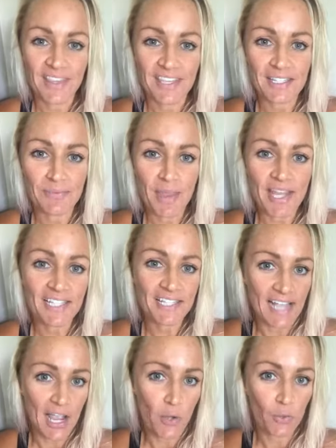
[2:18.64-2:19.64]
This may
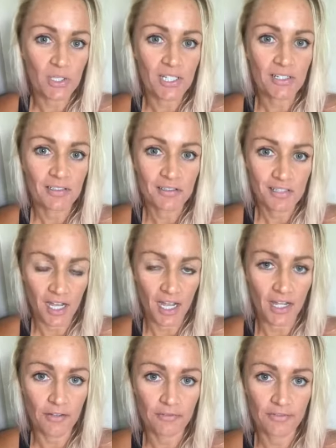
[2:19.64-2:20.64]
sound
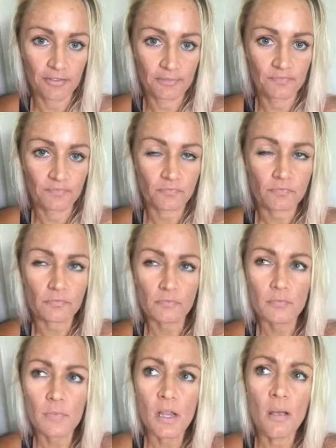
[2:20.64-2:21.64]
tough,
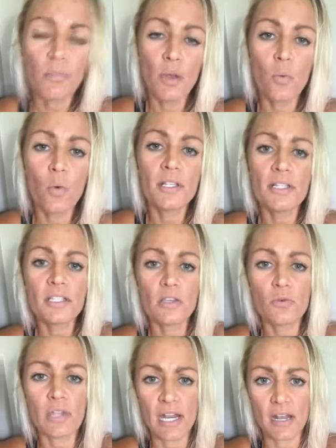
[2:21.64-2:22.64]
but once
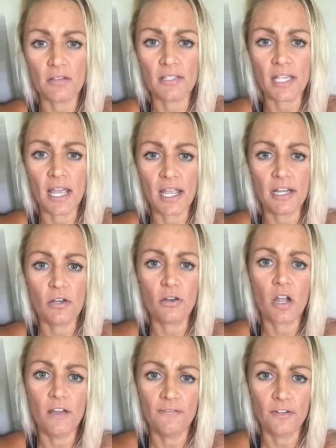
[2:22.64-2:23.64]
you get outside your
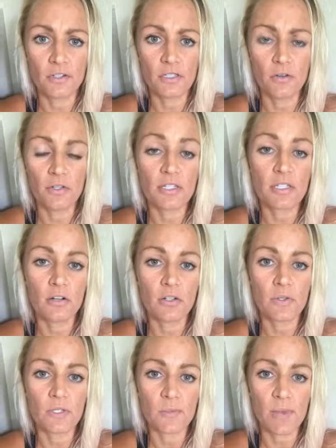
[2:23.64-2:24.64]
comfort zone and start
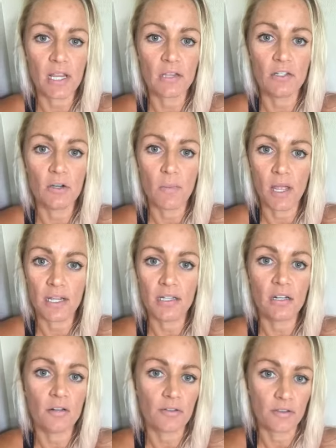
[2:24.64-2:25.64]
to expand your
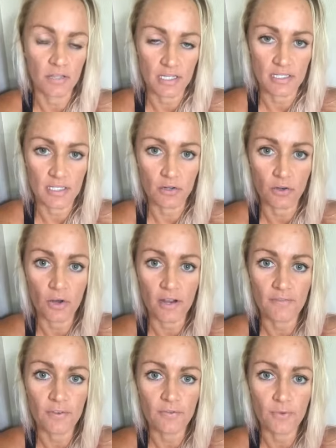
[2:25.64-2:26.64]
mind and all the things that you're
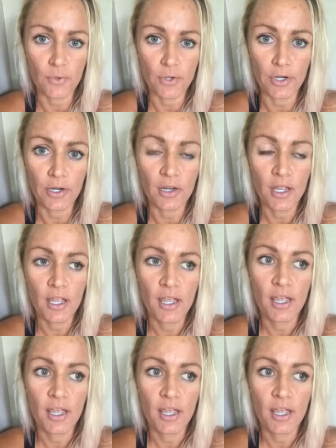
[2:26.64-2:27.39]
grateful for,